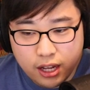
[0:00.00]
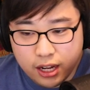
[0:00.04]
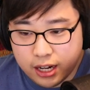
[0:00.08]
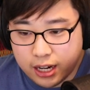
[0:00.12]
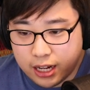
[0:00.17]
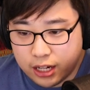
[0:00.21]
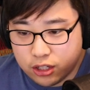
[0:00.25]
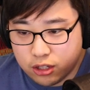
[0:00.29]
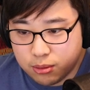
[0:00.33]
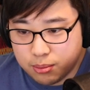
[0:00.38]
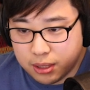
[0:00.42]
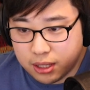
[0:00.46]
And
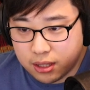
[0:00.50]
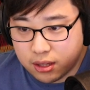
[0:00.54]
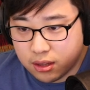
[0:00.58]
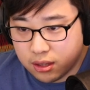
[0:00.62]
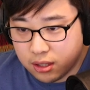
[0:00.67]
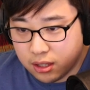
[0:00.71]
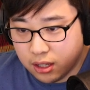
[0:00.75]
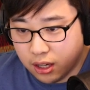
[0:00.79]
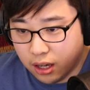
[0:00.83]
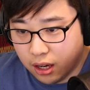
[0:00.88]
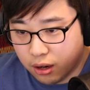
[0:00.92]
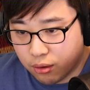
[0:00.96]
how do you make
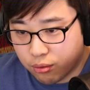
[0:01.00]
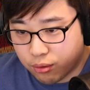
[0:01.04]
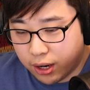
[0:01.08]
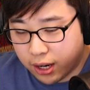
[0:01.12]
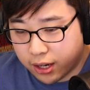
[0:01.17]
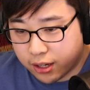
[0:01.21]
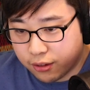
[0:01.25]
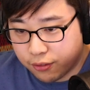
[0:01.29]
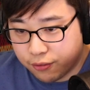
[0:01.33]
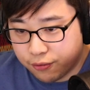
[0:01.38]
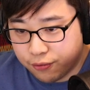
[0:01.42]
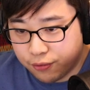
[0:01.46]
the
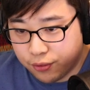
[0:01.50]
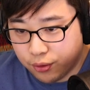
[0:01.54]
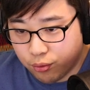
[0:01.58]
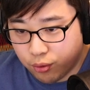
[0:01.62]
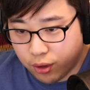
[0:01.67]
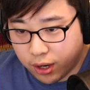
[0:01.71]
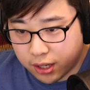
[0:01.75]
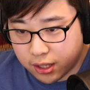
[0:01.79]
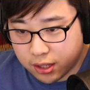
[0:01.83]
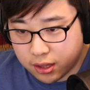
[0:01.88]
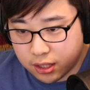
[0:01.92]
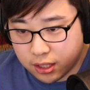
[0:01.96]
rocket
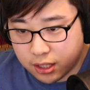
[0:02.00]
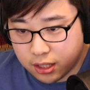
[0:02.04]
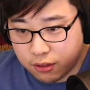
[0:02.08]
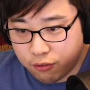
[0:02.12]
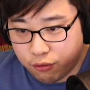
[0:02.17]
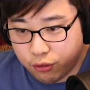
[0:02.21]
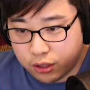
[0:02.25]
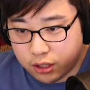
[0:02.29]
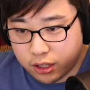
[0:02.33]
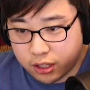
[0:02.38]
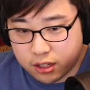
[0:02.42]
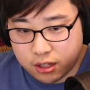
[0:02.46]
thingy?
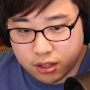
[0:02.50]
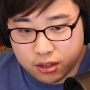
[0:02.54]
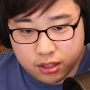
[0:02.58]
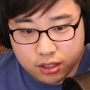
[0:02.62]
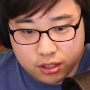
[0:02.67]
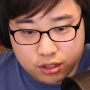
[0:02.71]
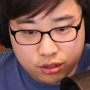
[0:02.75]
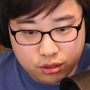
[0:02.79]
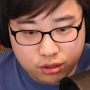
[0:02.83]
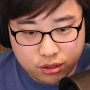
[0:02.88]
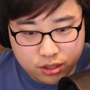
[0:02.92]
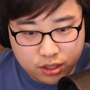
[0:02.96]
If you click on
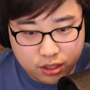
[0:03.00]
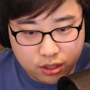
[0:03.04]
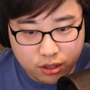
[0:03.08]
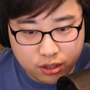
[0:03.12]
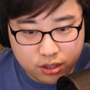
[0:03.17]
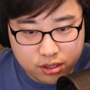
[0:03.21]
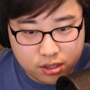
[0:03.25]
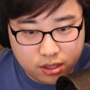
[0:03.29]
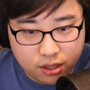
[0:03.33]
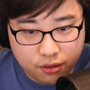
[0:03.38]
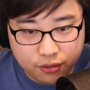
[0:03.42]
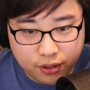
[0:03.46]
this, you'll see all
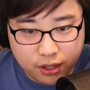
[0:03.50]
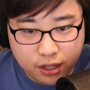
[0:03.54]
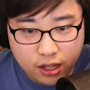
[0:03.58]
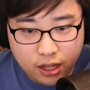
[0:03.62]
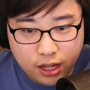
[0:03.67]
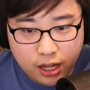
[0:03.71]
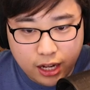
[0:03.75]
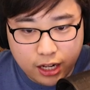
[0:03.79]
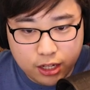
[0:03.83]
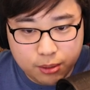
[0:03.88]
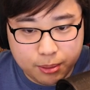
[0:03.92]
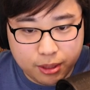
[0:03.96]
the stuff. Yeah,
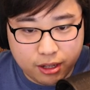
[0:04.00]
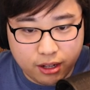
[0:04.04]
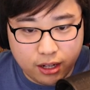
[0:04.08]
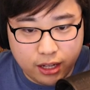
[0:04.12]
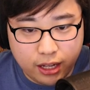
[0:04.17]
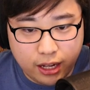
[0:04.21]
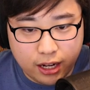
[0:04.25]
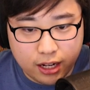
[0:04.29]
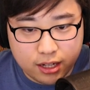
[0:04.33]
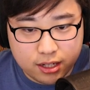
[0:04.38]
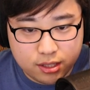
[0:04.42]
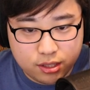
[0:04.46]
how do you make an
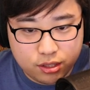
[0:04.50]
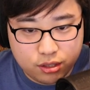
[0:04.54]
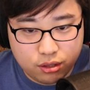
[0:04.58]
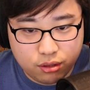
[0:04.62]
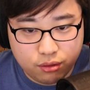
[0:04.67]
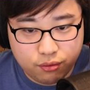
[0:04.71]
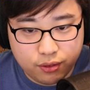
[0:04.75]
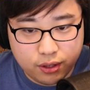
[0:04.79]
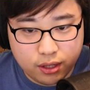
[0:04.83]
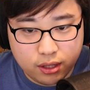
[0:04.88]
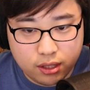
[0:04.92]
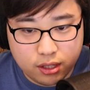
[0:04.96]

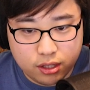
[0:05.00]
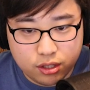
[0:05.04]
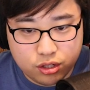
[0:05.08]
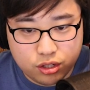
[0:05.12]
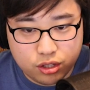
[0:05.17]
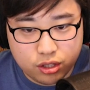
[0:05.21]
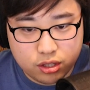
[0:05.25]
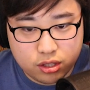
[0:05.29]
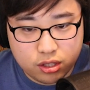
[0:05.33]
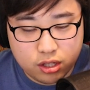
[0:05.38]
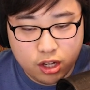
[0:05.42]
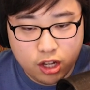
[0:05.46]
oxygen vent? It's
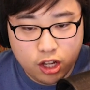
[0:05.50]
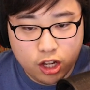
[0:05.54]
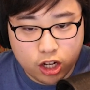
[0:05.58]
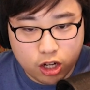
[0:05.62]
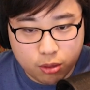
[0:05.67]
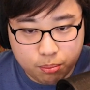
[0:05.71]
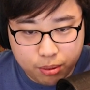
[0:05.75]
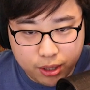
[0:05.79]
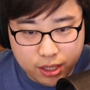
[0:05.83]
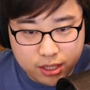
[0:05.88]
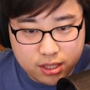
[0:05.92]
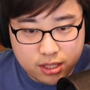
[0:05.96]
just
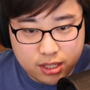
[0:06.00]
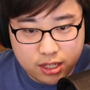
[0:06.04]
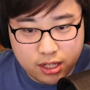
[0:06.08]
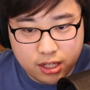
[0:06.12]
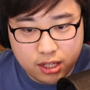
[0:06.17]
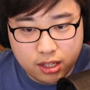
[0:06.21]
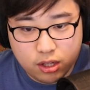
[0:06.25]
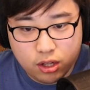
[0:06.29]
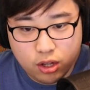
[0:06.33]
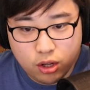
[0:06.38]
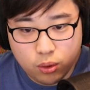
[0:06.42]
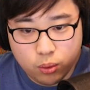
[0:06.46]
compressed
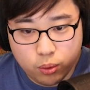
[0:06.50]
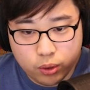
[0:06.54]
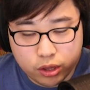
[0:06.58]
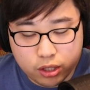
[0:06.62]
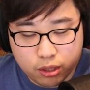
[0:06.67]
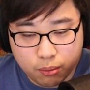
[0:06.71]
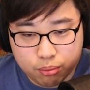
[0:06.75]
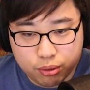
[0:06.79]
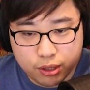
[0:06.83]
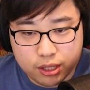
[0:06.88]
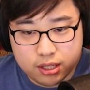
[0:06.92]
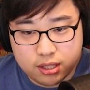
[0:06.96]
tin with
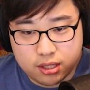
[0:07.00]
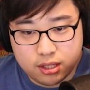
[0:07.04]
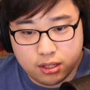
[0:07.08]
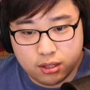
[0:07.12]
compressed